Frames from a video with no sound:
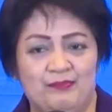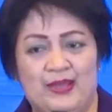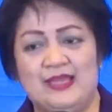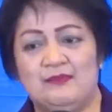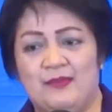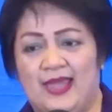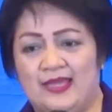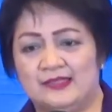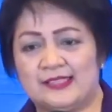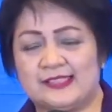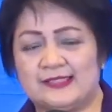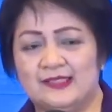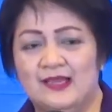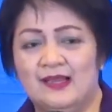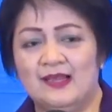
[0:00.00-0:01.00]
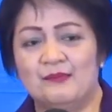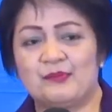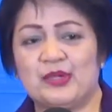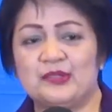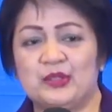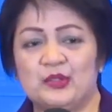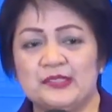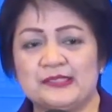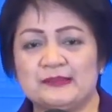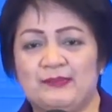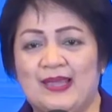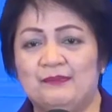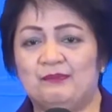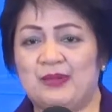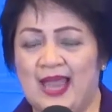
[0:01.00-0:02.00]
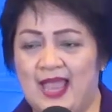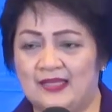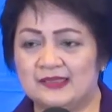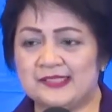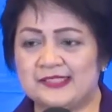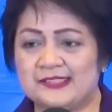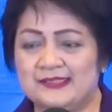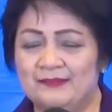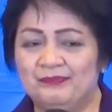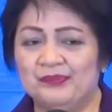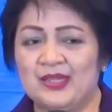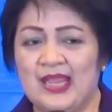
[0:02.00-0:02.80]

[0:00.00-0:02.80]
pigments produced by plants,